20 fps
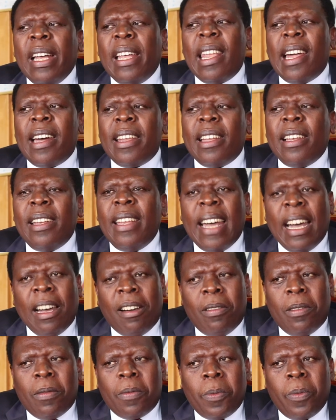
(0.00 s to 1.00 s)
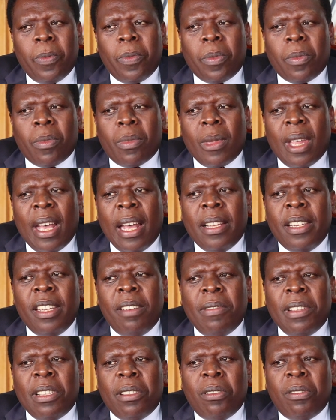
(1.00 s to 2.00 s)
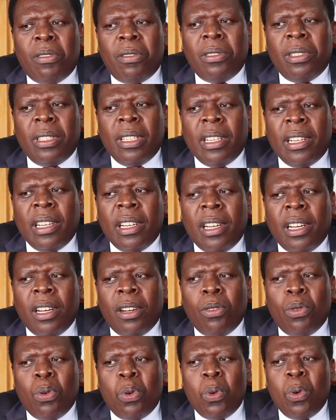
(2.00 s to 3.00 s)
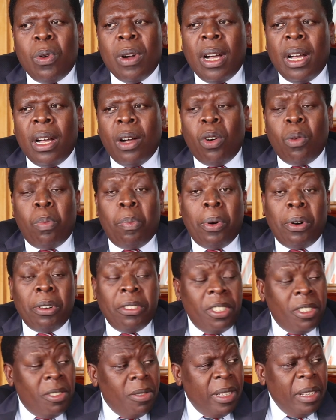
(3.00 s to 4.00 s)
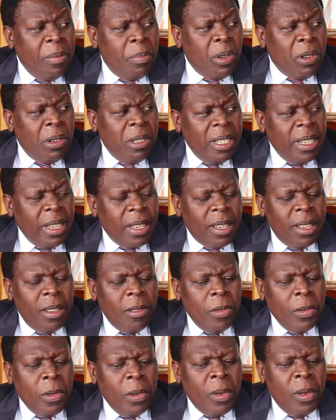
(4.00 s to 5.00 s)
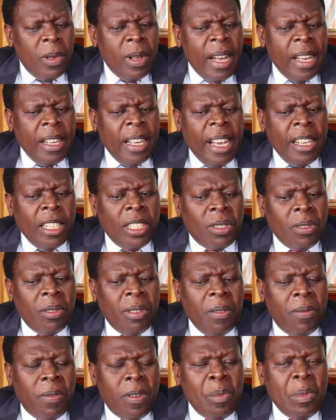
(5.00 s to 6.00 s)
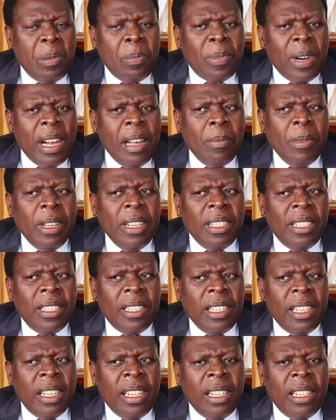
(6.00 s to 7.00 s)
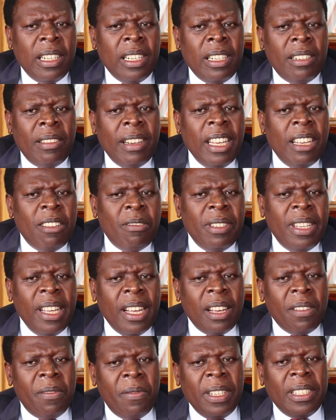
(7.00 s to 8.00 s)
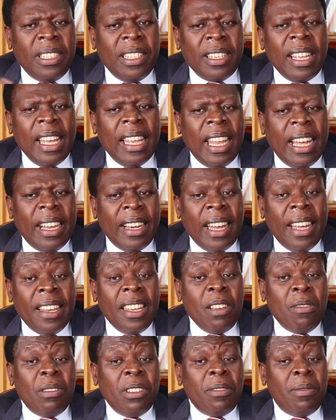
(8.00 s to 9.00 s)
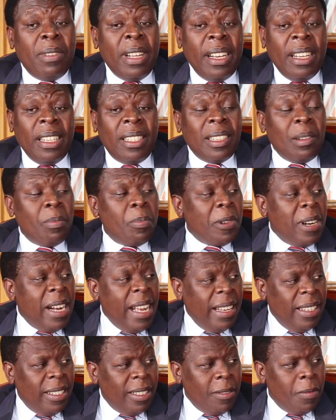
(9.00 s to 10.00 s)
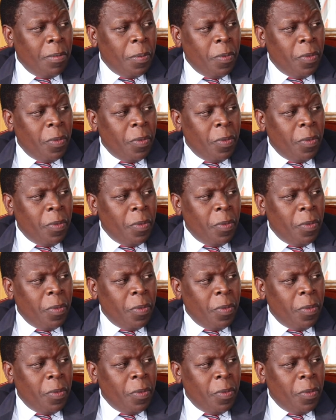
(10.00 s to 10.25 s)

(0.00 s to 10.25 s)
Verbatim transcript: Galana now, and even those uh, who are opposed to the project, I, I saw the former Prime Minister uh, Raila Odinga visit Galana, and he was very surprised